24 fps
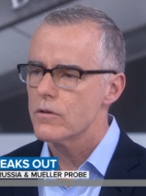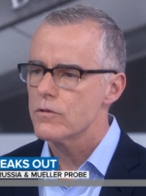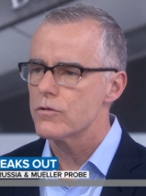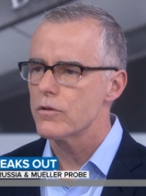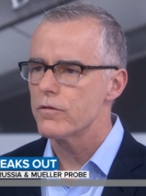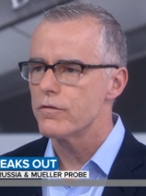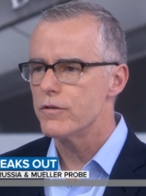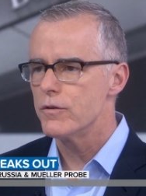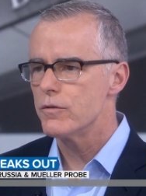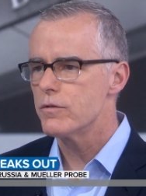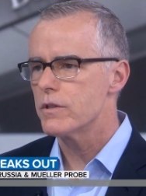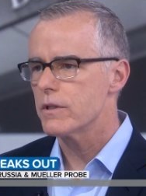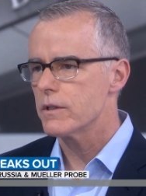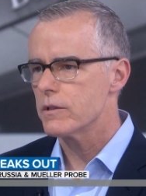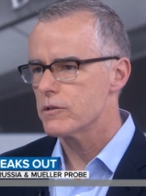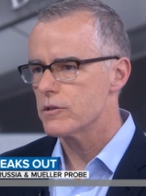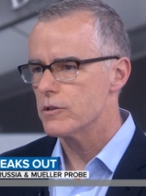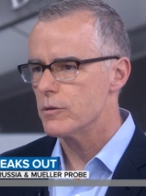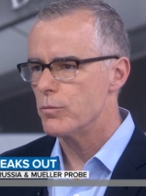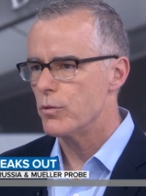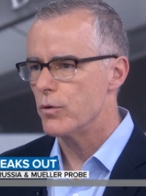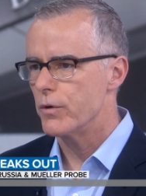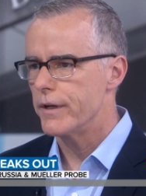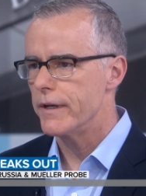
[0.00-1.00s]
So, a few things
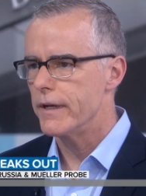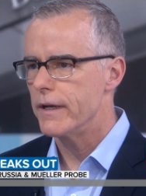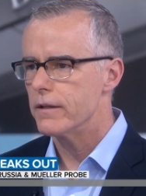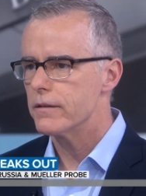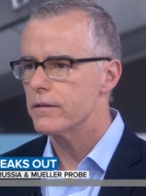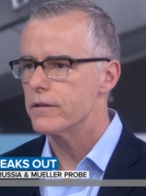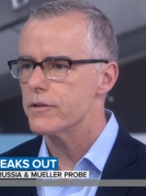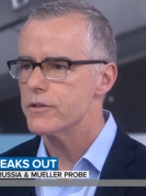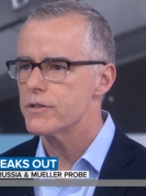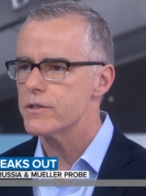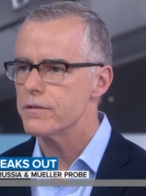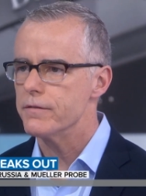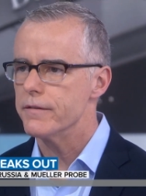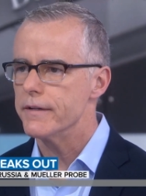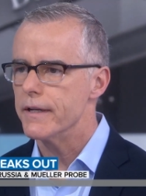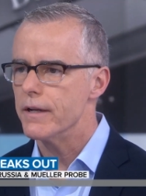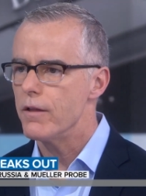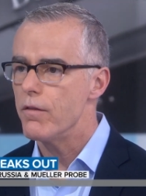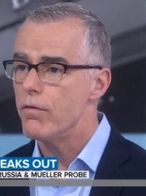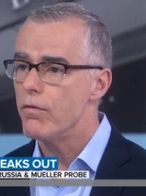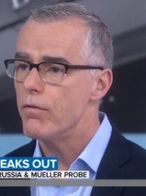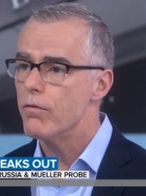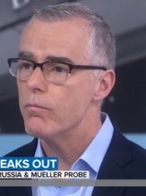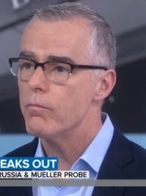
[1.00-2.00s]
to point out there,
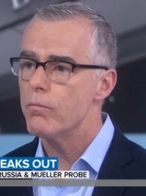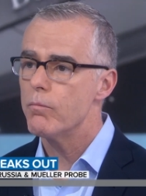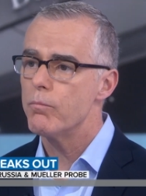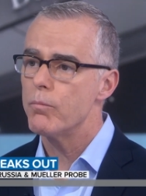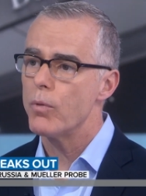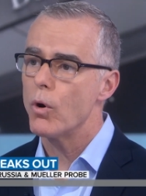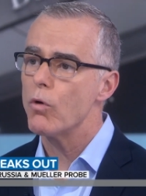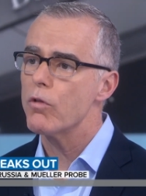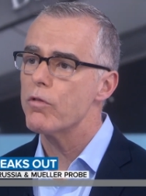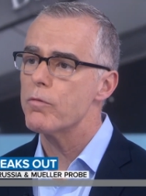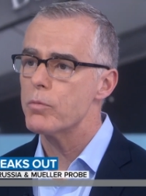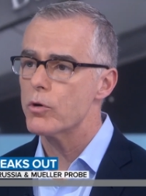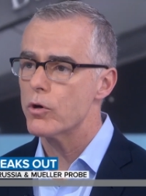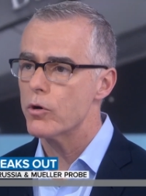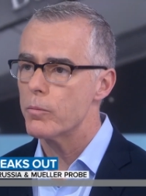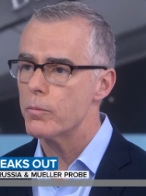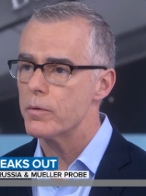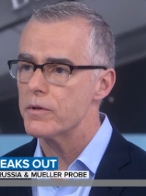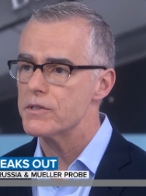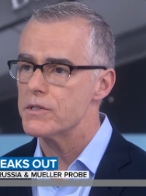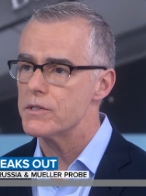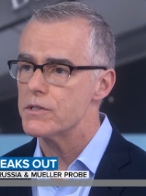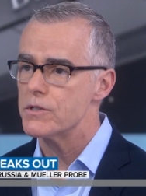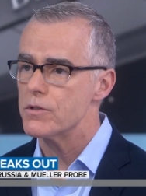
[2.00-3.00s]
Savannah. Both
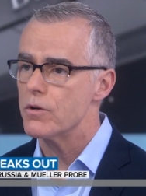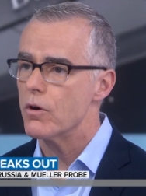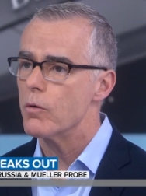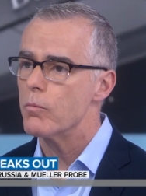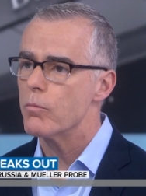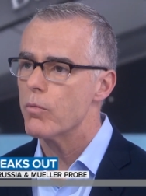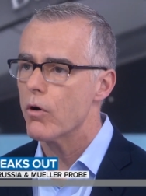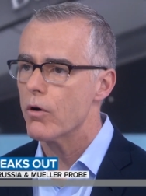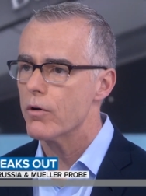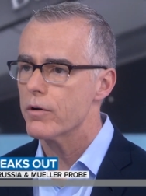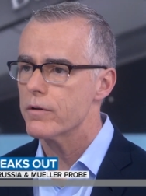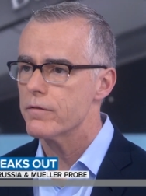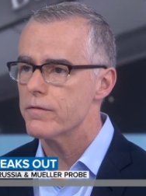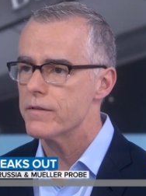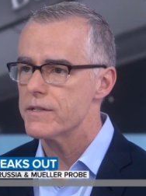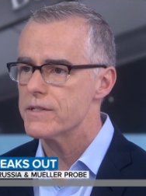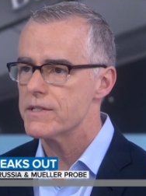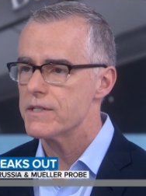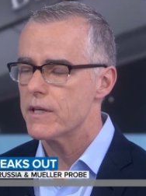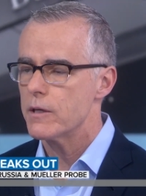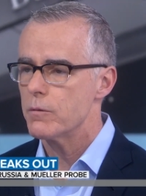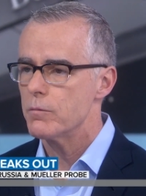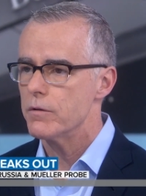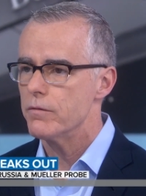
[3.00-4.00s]
purposes are part of the
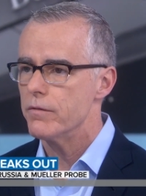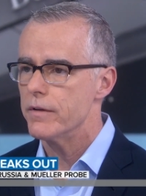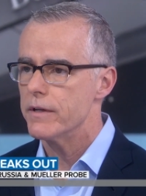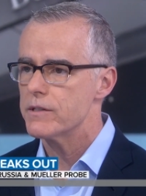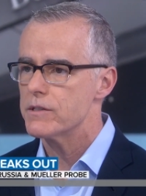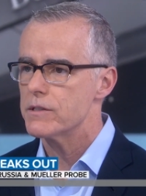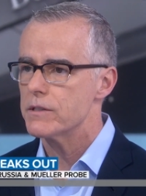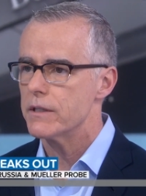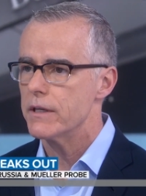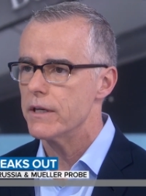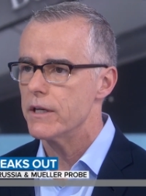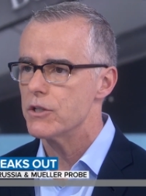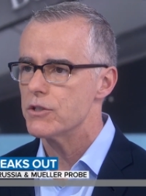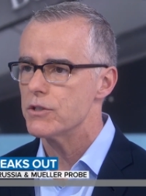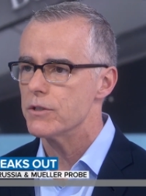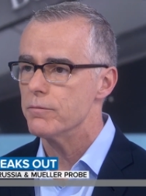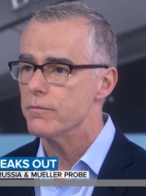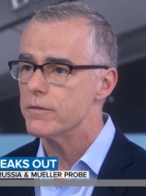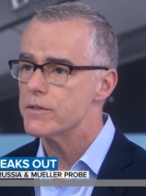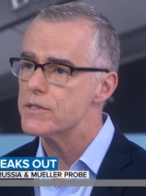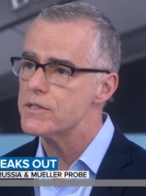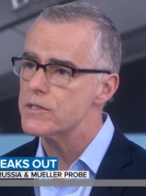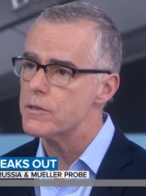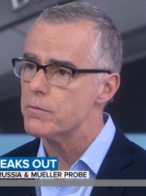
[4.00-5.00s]
same
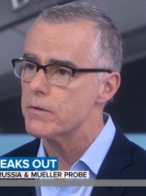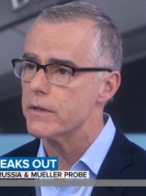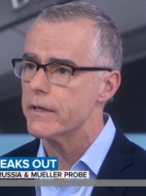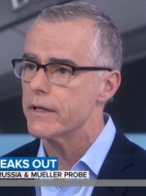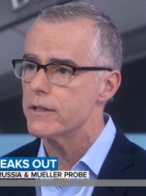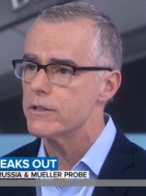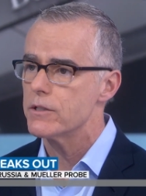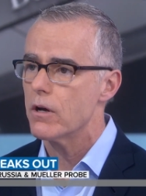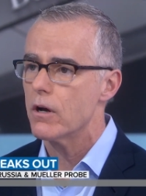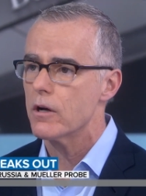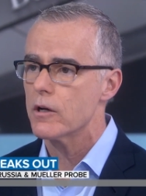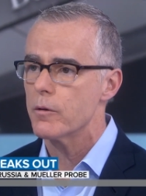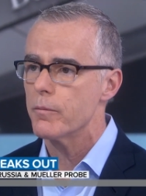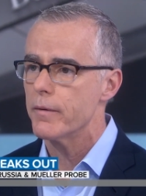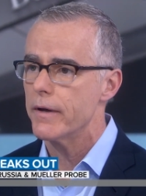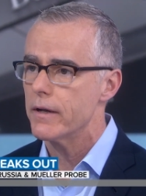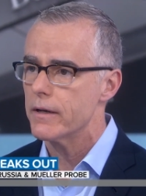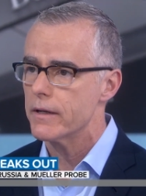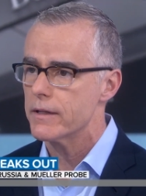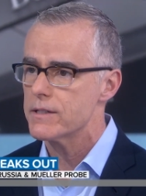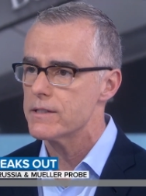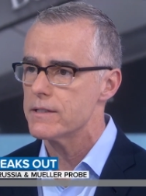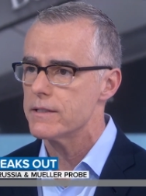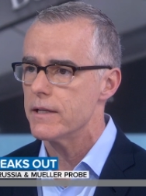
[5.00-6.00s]
investigation. This is something I talk
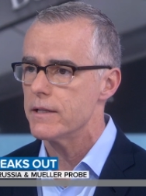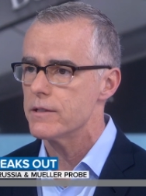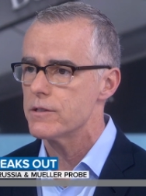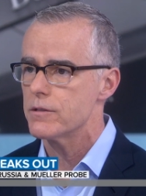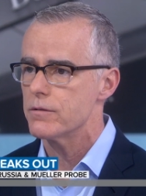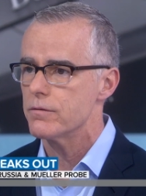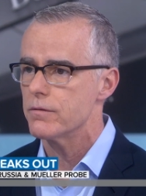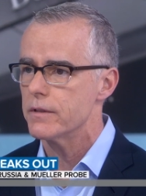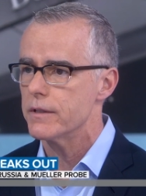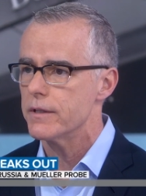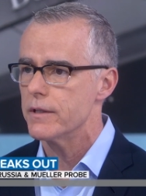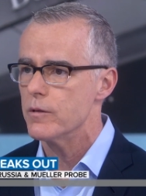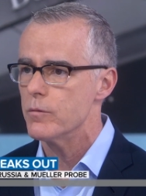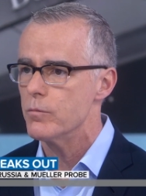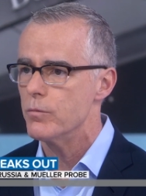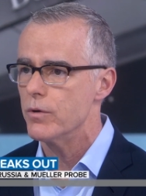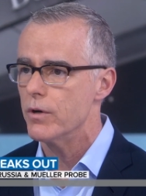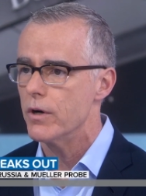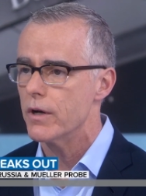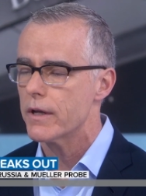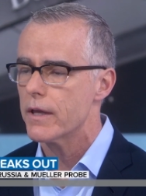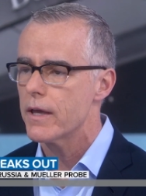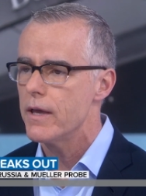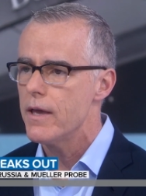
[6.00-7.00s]
about extensively in the
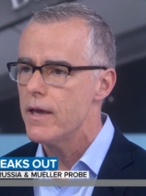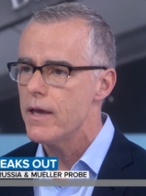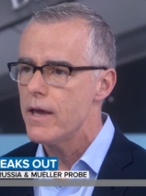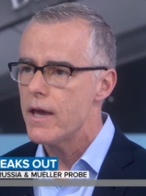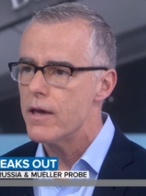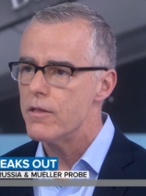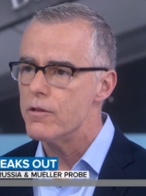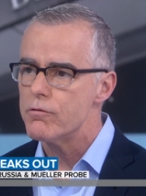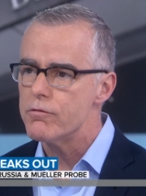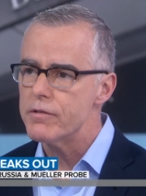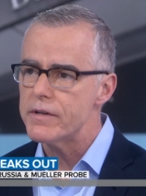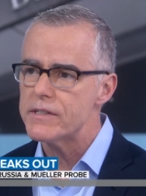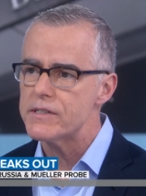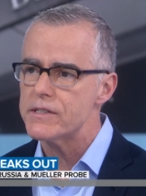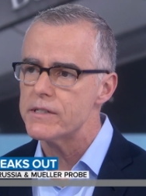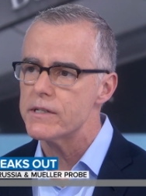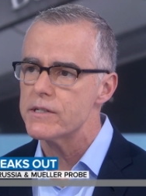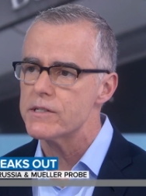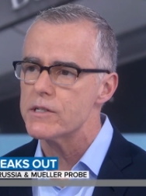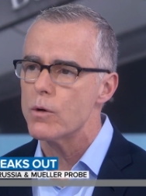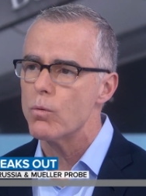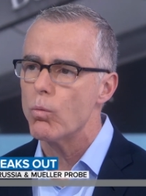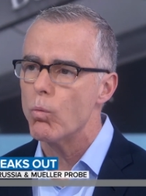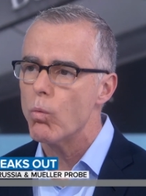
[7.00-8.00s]
book. And the reason
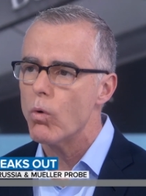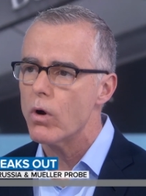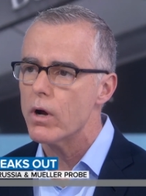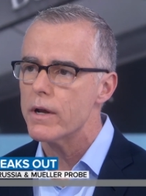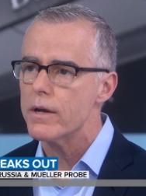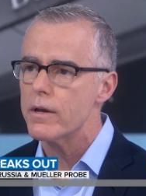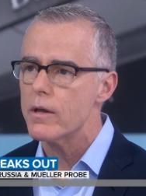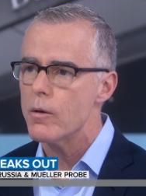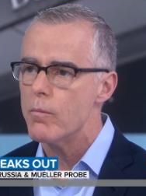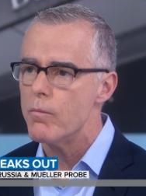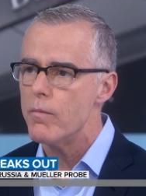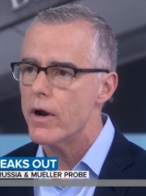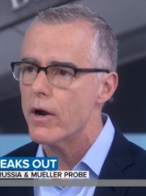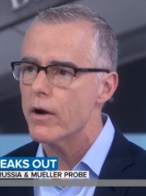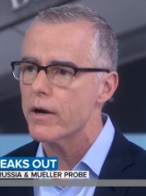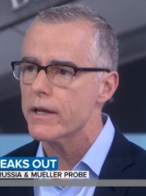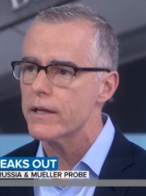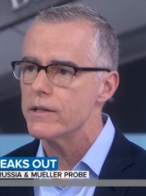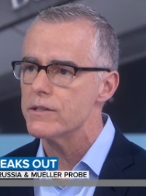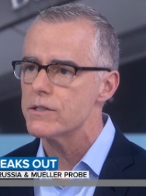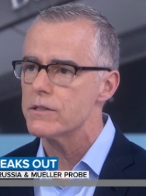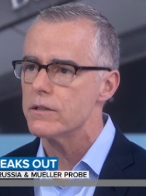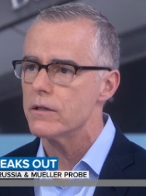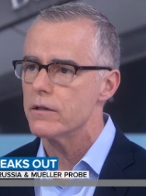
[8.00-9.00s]
is I want
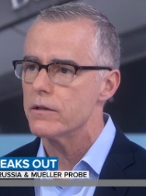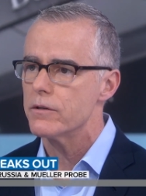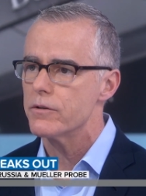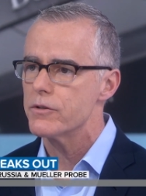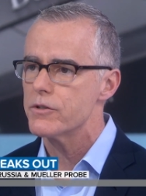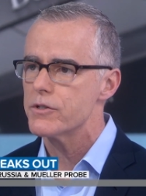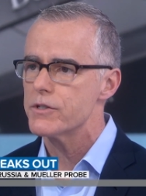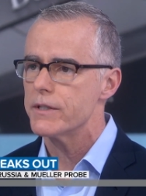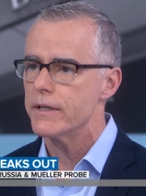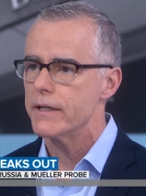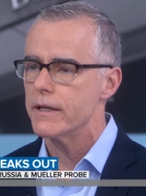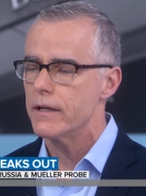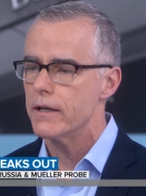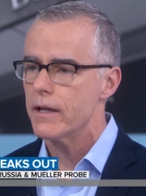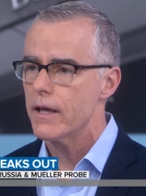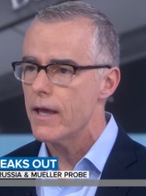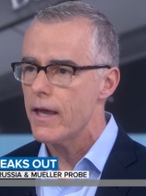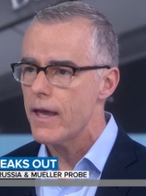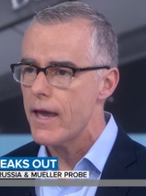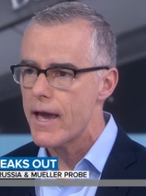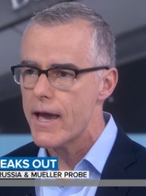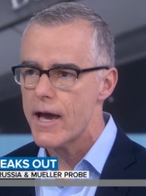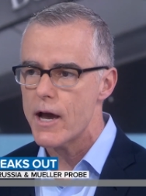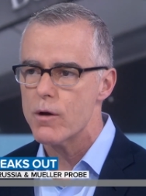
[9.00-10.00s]
Americans to understand
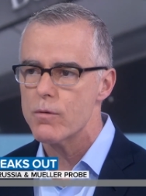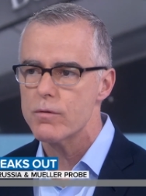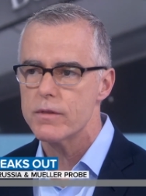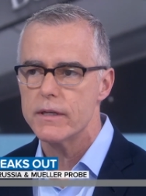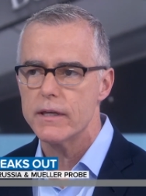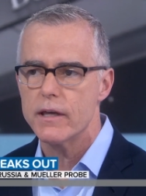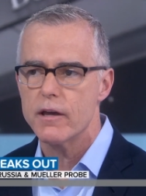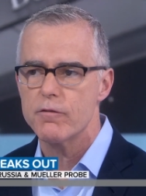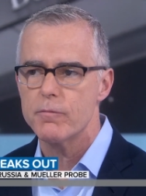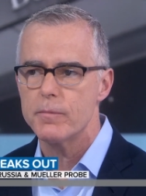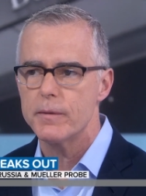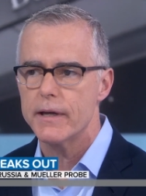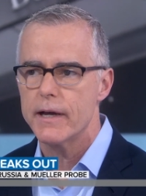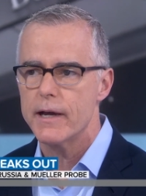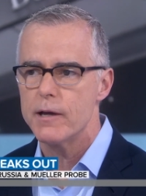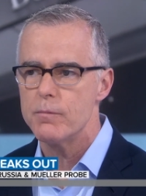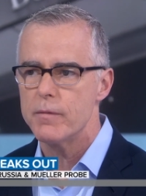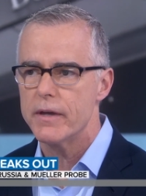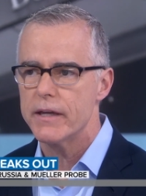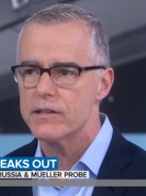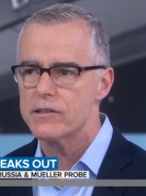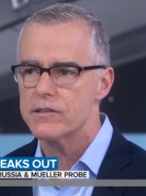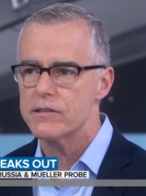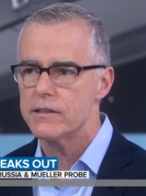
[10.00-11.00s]
how the FBI
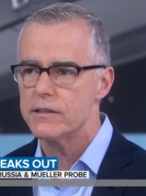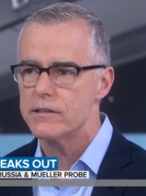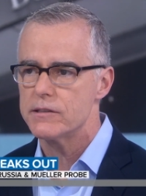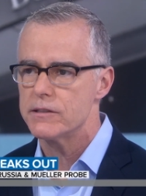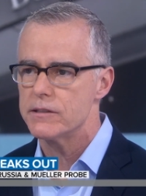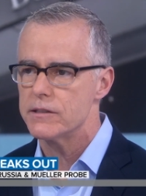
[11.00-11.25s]
makes these